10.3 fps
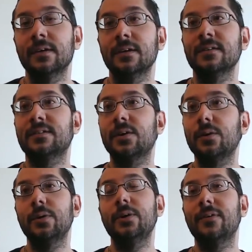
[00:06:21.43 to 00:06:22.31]

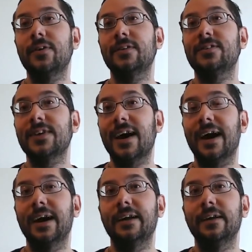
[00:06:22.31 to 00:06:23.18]
So you have to
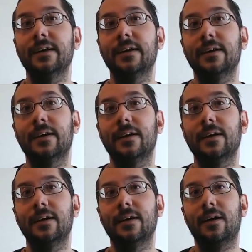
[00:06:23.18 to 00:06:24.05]
decide,
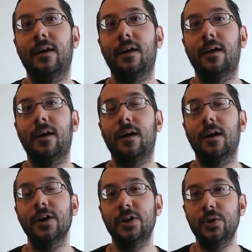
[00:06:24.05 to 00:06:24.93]

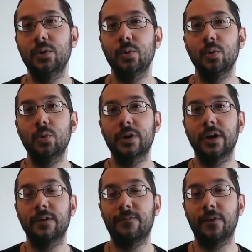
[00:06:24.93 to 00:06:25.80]
are you going
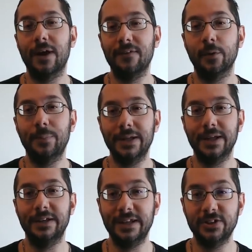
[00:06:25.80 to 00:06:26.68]
to forever be a
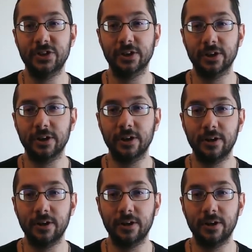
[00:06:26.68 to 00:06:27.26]
knee-jerker